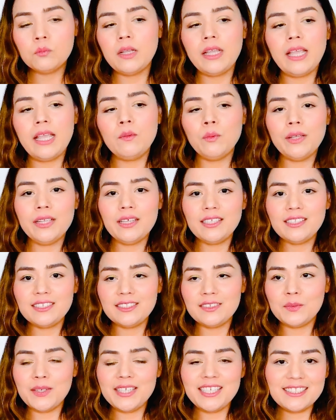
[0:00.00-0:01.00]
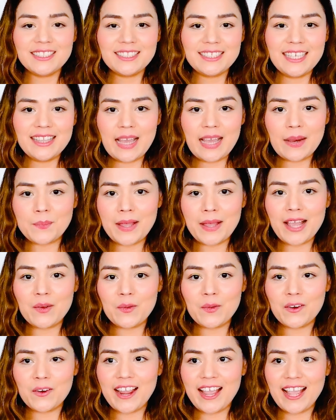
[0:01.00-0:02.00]
And we can we can see that
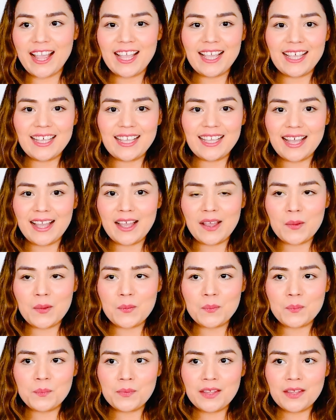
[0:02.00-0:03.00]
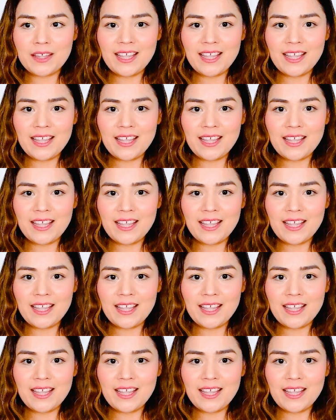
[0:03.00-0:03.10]
power at, uh, um,